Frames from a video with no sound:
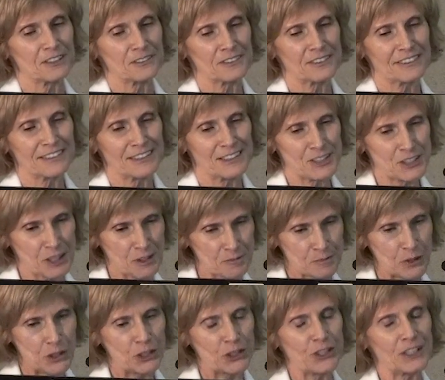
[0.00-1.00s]
Sun,
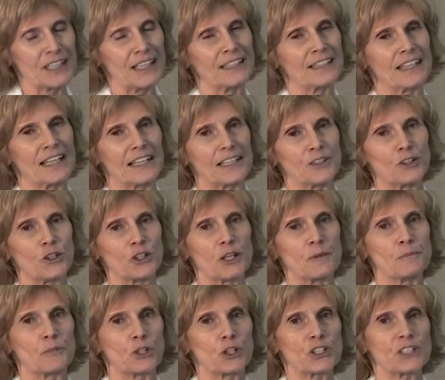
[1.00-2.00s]
Sundberg and, and,
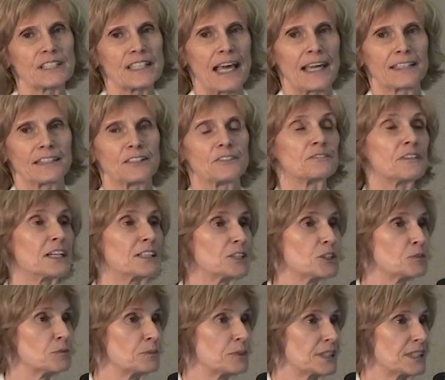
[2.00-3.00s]
Laura Burks had
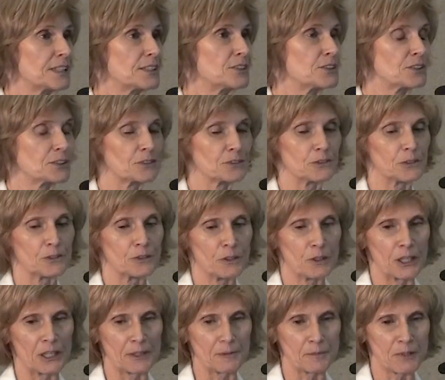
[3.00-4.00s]
invited me to
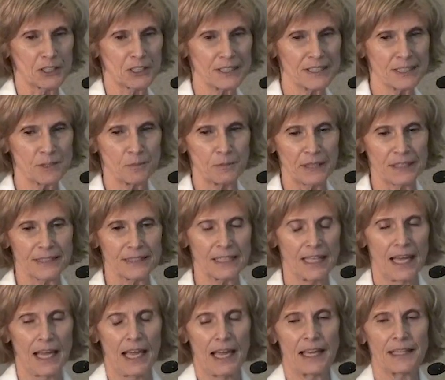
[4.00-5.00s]
uh,
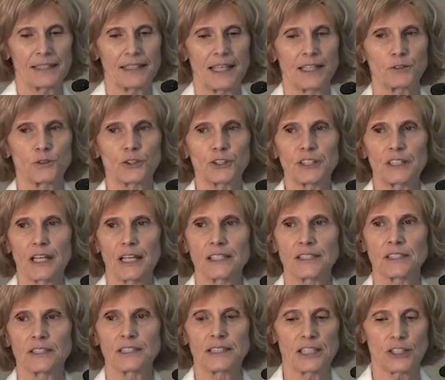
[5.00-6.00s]
participate, and they had
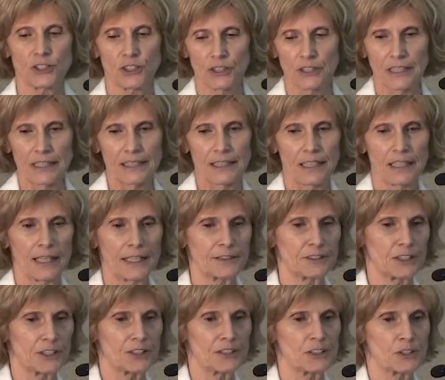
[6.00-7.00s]
organized a session. And, and, I
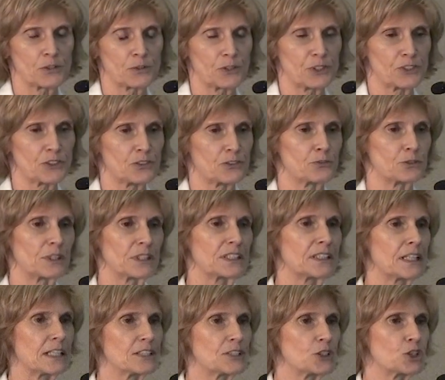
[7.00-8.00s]
thought this was
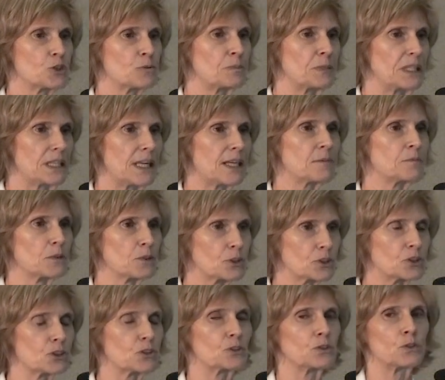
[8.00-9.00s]
really nice to be
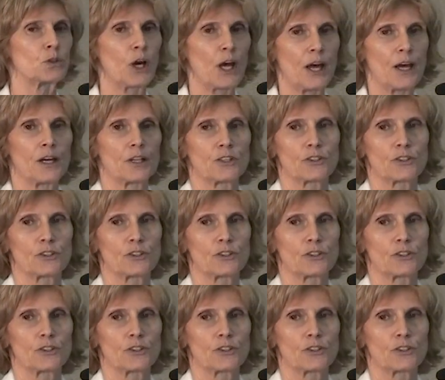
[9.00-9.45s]
able to